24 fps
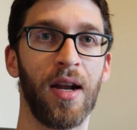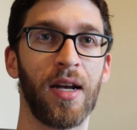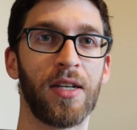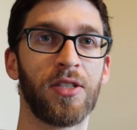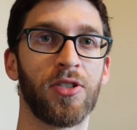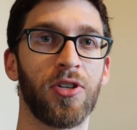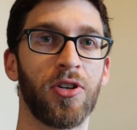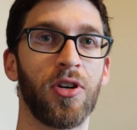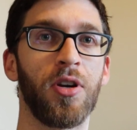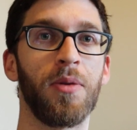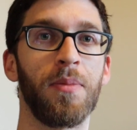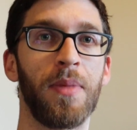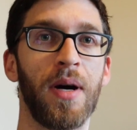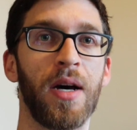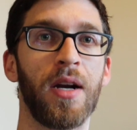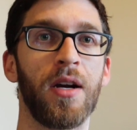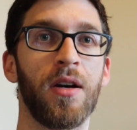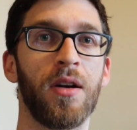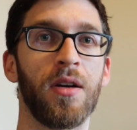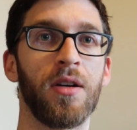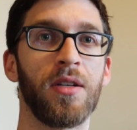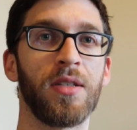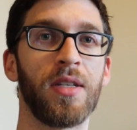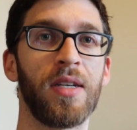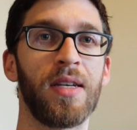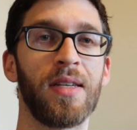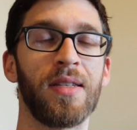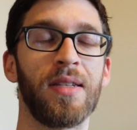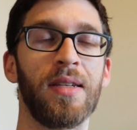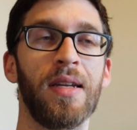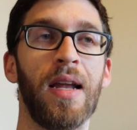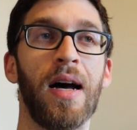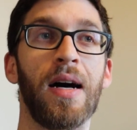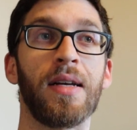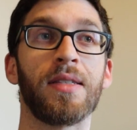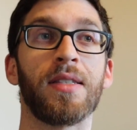external monitors is
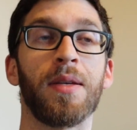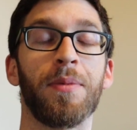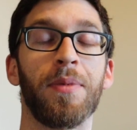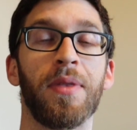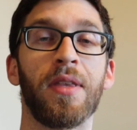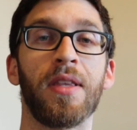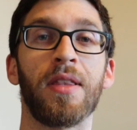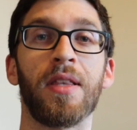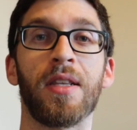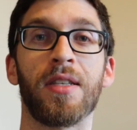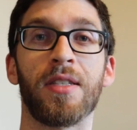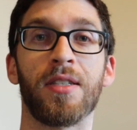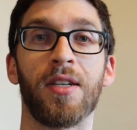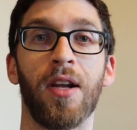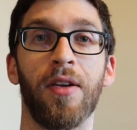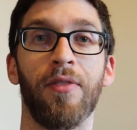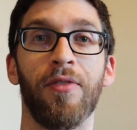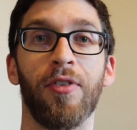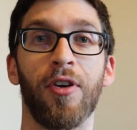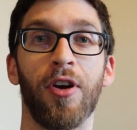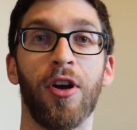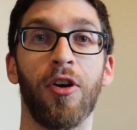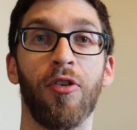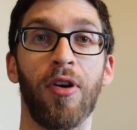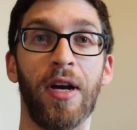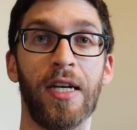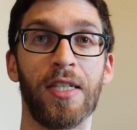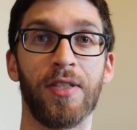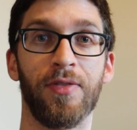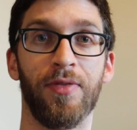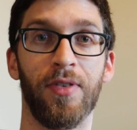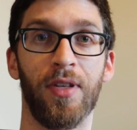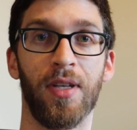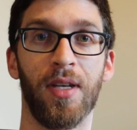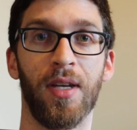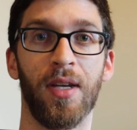not something that's done very
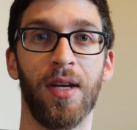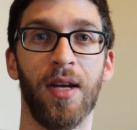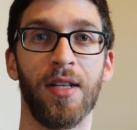gracefully.